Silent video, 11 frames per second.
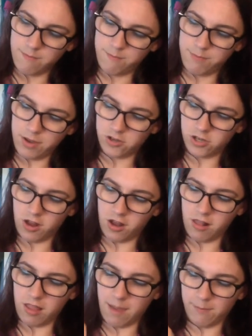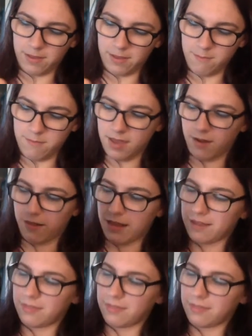bunch it all up in the middle like